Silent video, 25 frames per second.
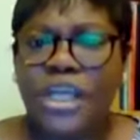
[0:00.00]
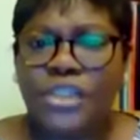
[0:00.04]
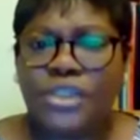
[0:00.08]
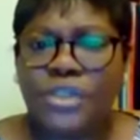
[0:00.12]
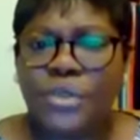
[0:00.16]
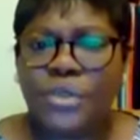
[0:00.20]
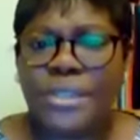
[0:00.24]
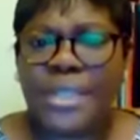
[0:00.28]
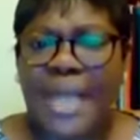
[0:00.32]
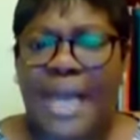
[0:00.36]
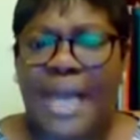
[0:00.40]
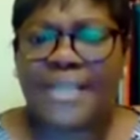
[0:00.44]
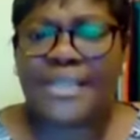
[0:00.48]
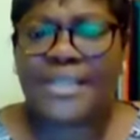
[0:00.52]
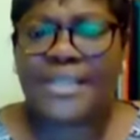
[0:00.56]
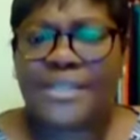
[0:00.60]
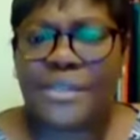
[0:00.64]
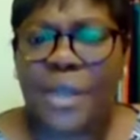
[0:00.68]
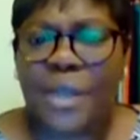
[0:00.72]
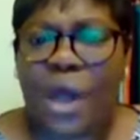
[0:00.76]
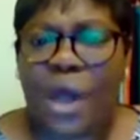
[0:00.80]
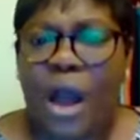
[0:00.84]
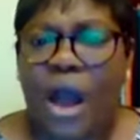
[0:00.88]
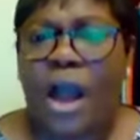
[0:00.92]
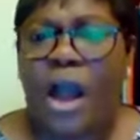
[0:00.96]
Judas
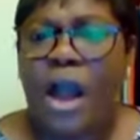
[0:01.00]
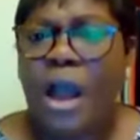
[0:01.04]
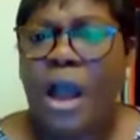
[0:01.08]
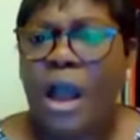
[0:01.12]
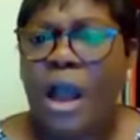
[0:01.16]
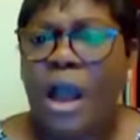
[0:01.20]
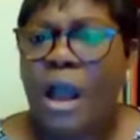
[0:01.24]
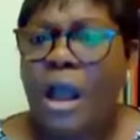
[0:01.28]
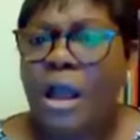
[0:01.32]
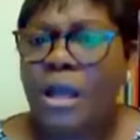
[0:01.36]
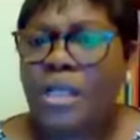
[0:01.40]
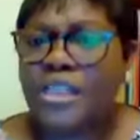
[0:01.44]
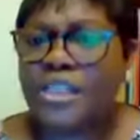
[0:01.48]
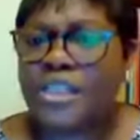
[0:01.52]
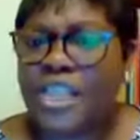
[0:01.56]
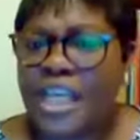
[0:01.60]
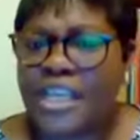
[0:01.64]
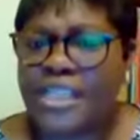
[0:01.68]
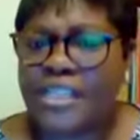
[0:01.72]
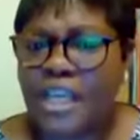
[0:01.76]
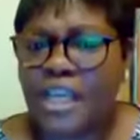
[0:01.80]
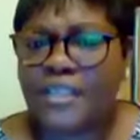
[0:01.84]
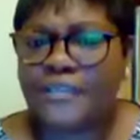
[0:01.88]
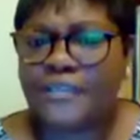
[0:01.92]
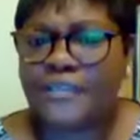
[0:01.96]
saw
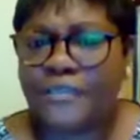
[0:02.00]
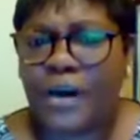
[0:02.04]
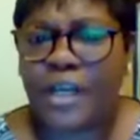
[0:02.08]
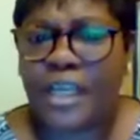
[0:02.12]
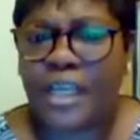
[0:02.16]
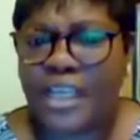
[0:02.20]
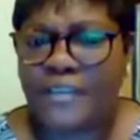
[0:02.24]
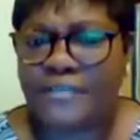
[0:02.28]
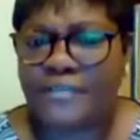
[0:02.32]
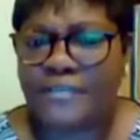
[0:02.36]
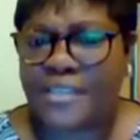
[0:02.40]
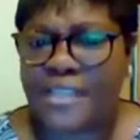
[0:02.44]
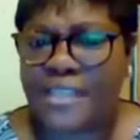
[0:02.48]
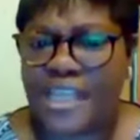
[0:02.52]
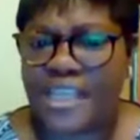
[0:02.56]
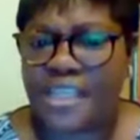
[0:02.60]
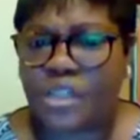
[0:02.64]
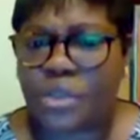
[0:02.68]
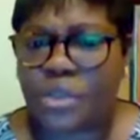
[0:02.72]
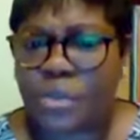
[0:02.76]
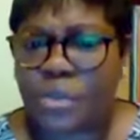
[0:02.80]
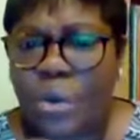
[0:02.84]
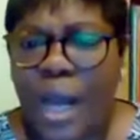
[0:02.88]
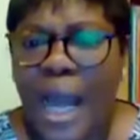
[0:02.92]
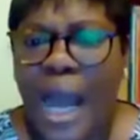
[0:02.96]
Jesus forgive
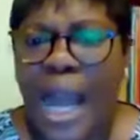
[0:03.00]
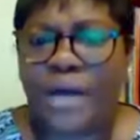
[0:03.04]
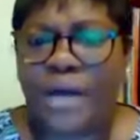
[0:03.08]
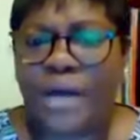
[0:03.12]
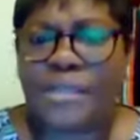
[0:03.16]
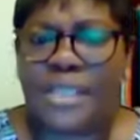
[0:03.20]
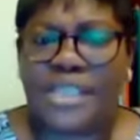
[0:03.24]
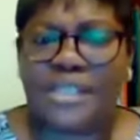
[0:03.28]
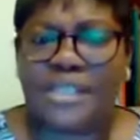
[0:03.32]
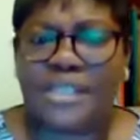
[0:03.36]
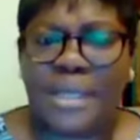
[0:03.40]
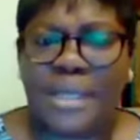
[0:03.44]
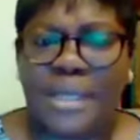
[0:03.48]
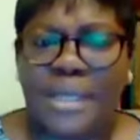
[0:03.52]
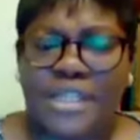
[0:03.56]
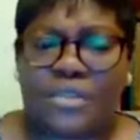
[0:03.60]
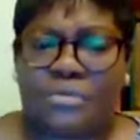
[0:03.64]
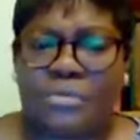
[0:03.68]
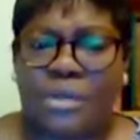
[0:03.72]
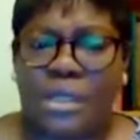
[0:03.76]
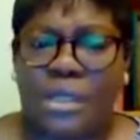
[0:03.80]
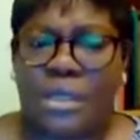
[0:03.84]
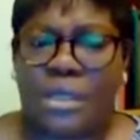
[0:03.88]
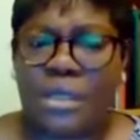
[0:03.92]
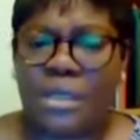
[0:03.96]
sins throughout his
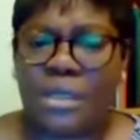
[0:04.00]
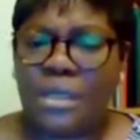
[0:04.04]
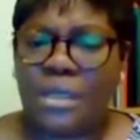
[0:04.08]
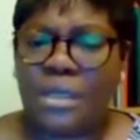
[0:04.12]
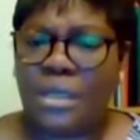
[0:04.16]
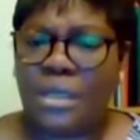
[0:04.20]
ministry.